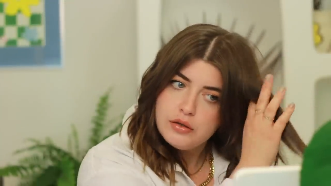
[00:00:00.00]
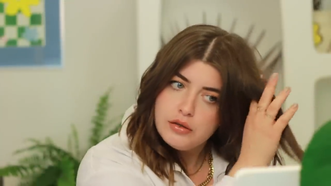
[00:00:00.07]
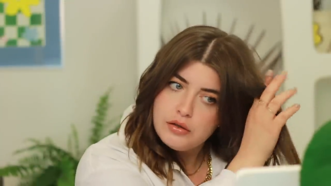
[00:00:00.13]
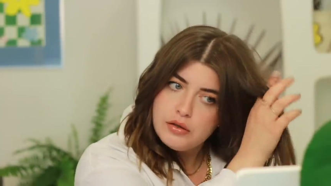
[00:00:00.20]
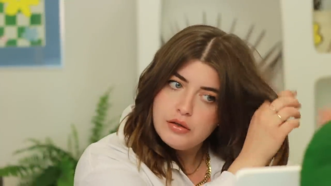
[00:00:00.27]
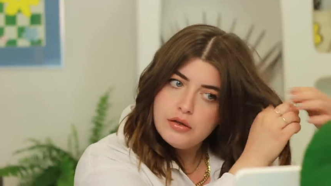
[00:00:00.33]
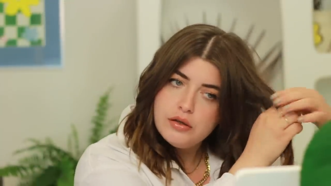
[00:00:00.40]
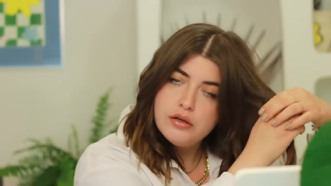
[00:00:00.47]

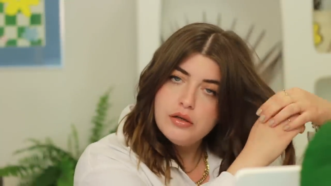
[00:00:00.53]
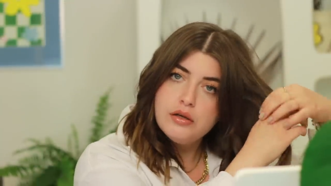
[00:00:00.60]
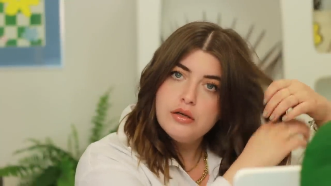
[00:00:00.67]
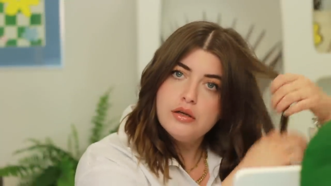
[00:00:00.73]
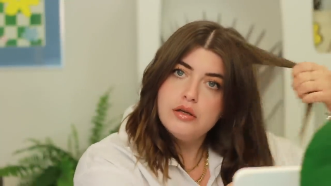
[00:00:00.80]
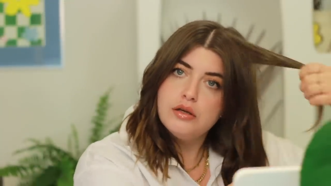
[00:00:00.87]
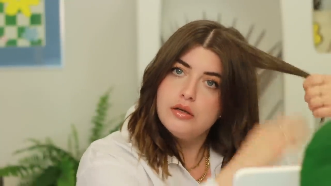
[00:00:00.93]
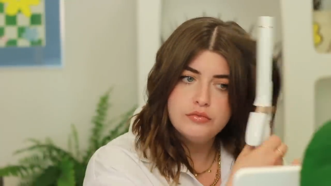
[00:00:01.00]

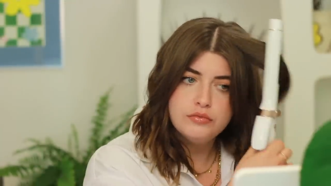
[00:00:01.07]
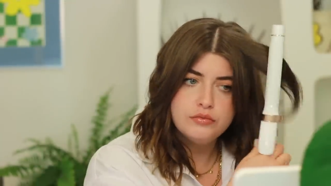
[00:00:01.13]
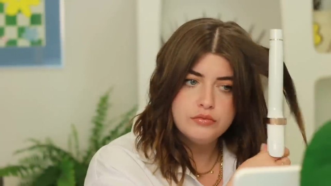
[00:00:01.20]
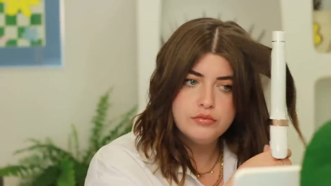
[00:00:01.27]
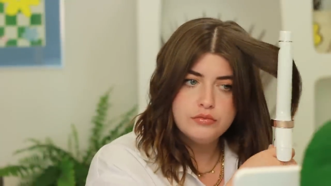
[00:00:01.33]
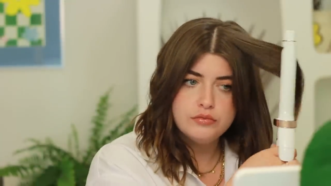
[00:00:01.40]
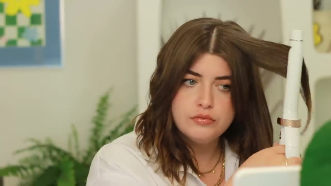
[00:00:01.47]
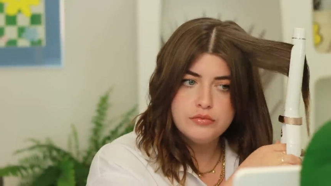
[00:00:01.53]

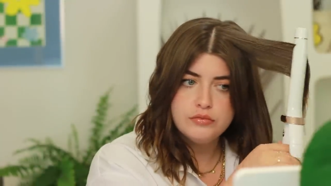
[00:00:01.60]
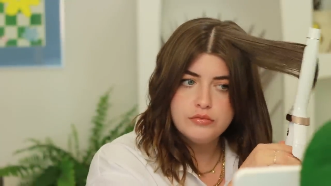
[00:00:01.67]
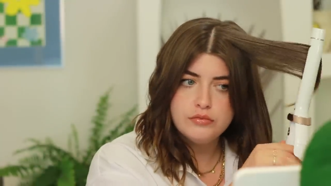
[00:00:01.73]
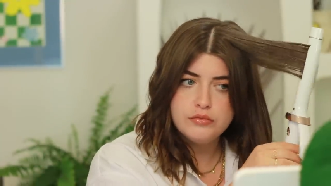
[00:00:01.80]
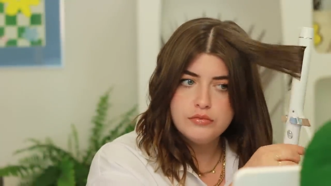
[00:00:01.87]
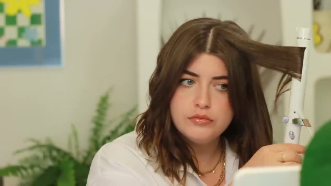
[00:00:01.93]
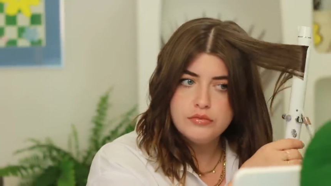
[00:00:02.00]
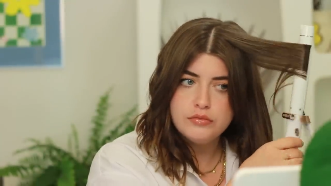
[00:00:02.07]

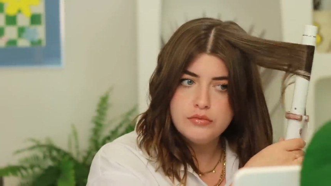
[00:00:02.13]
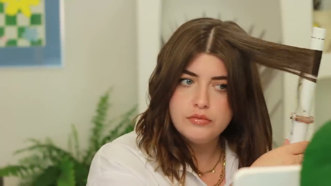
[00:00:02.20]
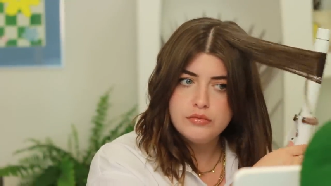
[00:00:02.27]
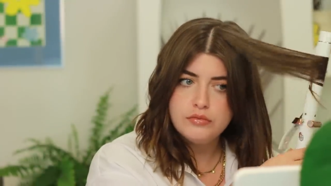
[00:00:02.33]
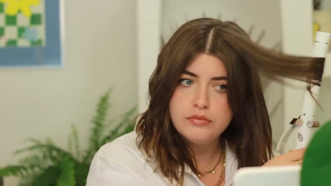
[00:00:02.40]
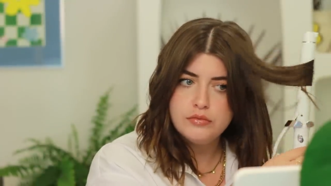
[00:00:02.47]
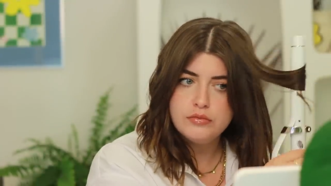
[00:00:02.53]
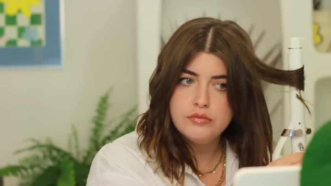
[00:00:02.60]

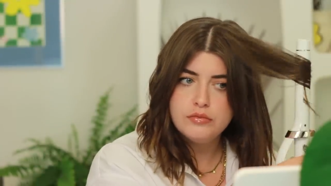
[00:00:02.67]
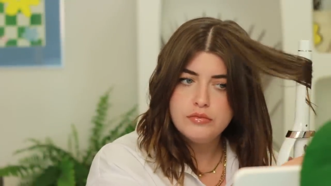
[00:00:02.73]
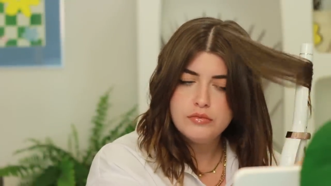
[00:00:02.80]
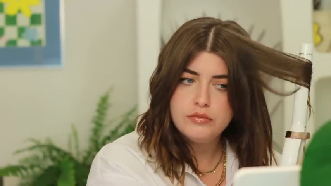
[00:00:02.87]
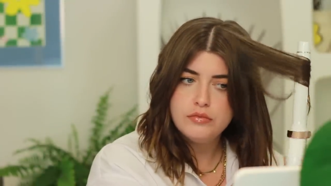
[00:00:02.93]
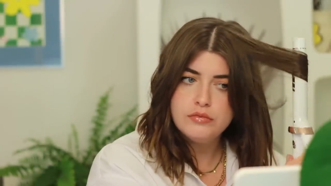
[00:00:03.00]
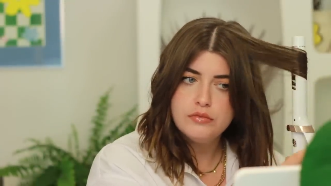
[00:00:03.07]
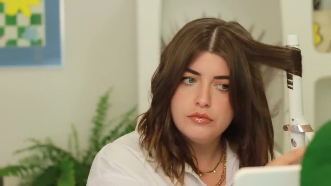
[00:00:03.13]

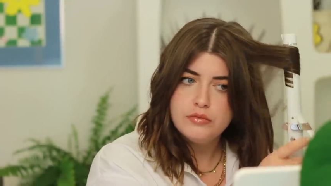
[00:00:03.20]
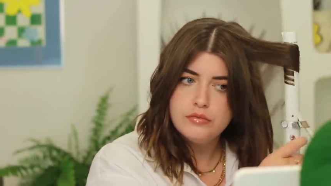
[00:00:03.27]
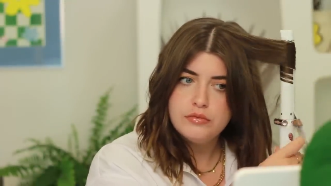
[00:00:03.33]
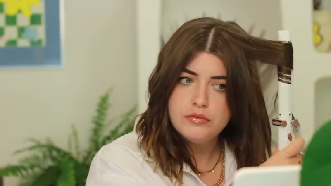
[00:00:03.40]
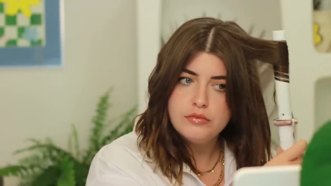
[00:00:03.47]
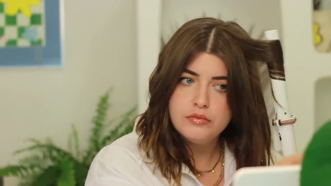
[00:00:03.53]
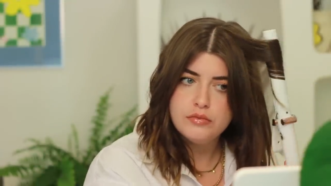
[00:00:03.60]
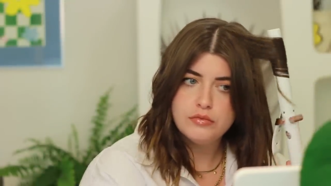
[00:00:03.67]

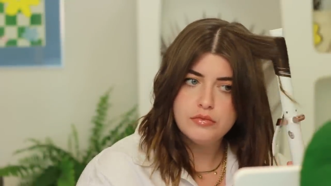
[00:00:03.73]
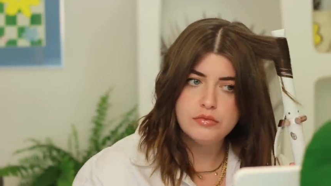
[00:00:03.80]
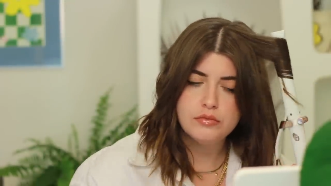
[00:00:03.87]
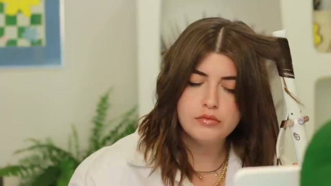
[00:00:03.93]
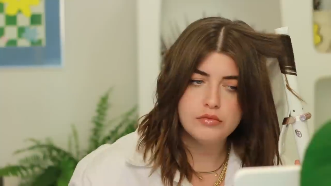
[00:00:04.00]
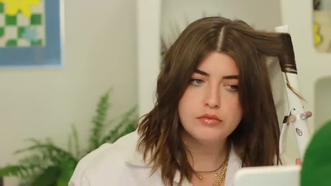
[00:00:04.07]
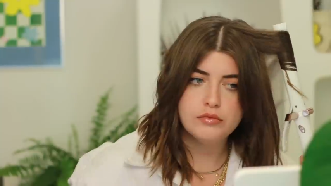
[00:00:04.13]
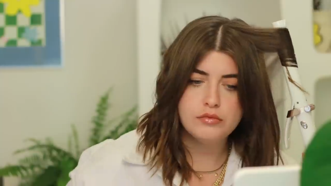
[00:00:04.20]

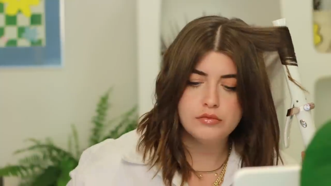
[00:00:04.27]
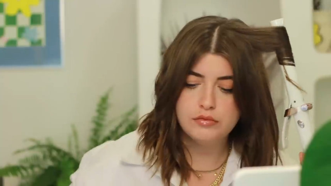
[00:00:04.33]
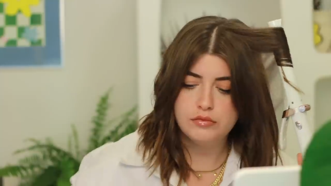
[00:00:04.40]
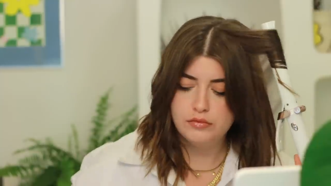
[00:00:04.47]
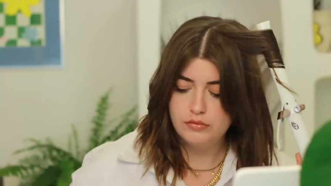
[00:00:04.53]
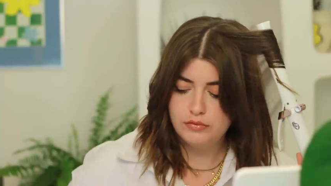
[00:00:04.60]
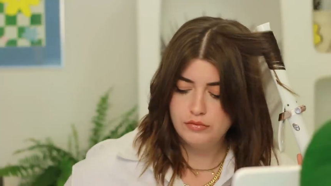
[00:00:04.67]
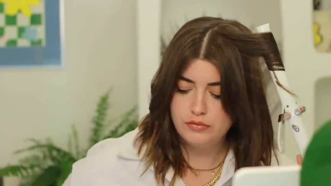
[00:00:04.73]

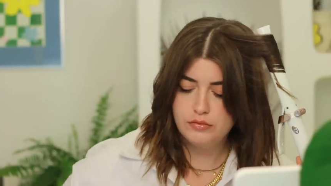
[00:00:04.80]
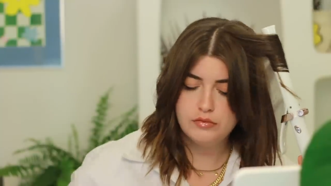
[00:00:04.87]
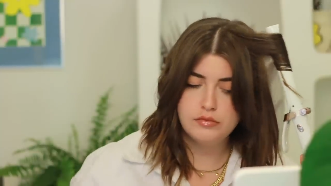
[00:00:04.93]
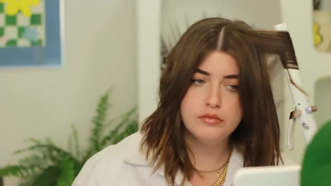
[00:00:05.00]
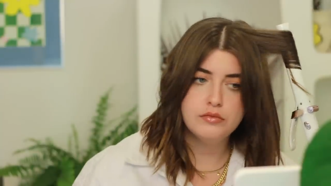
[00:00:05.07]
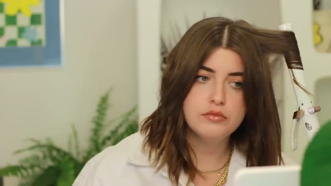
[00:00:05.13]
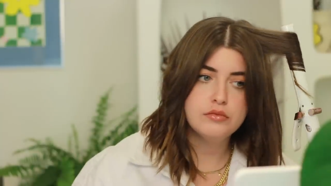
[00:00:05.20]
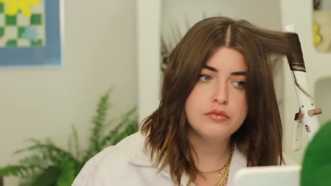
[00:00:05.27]

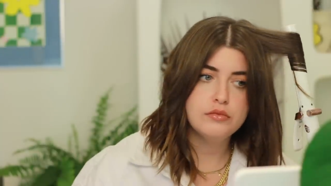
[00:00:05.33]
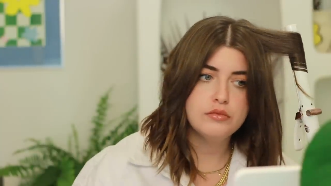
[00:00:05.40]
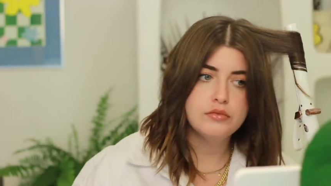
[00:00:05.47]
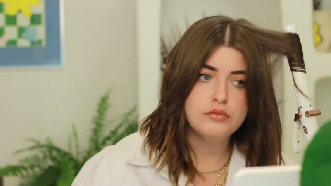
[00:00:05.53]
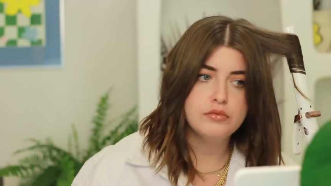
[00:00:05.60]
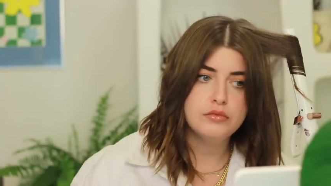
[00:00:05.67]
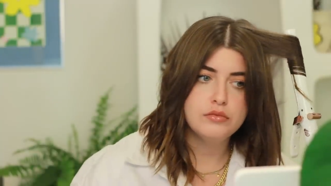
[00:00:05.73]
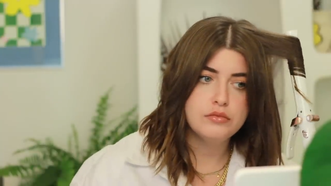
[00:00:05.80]

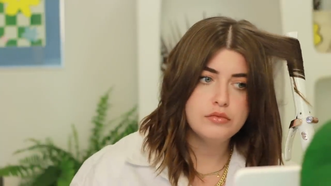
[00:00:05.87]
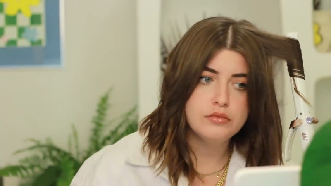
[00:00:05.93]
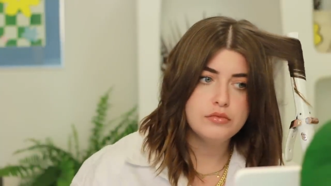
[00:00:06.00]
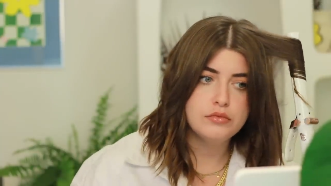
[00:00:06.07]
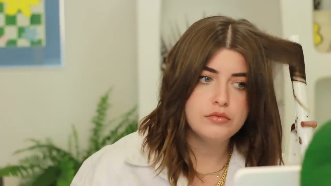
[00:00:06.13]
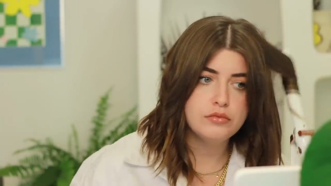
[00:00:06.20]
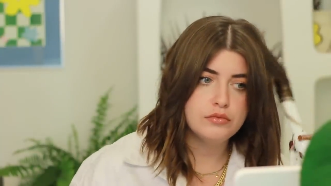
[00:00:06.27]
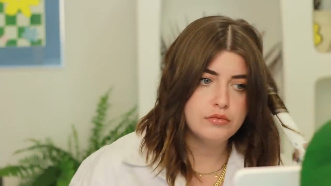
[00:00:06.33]

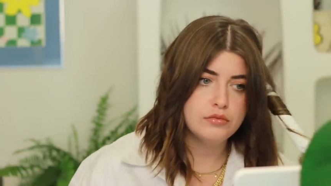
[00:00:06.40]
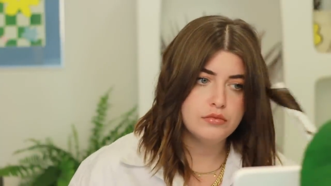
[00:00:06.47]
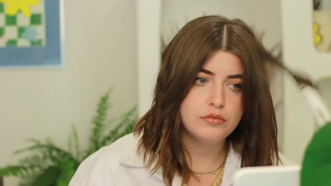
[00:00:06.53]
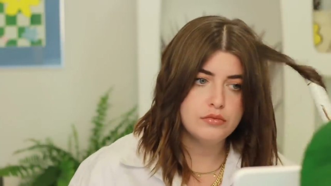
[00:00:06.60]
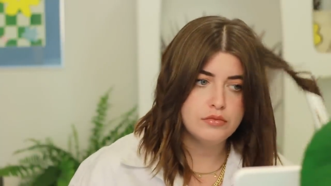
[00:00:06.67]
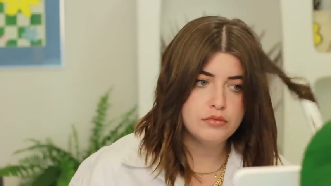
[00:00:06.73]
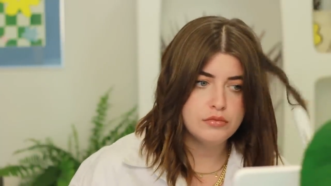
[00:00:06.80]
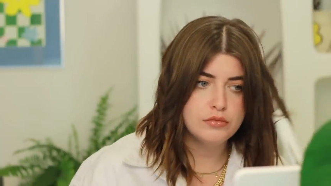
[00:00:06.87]

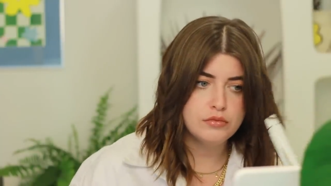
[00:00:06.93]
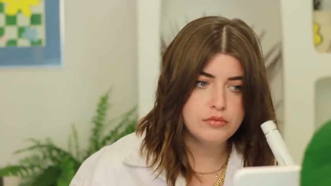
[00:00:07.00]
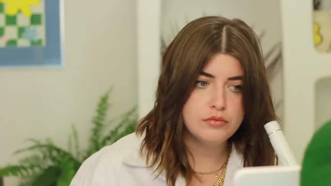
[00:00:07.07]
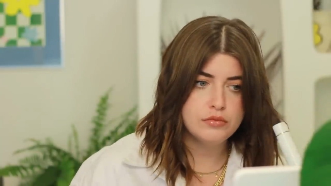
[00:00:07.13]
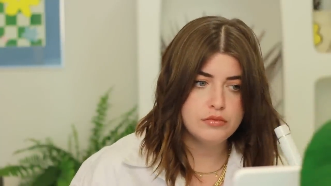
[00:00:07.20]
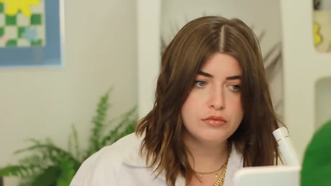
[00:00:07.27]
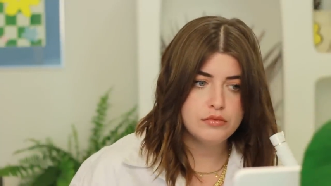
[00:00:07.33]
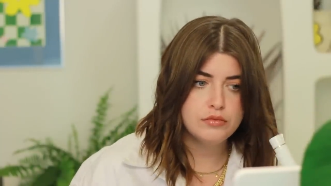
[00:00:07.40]

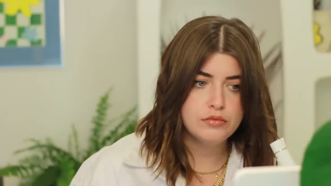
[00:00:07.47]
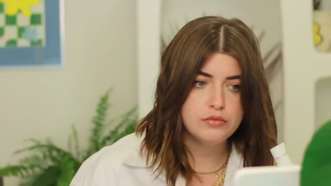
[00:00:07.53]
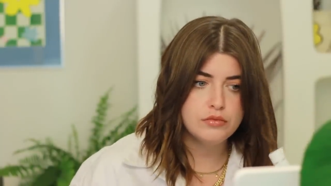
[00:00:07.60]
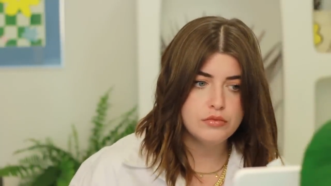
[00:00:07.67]
(no one is talking)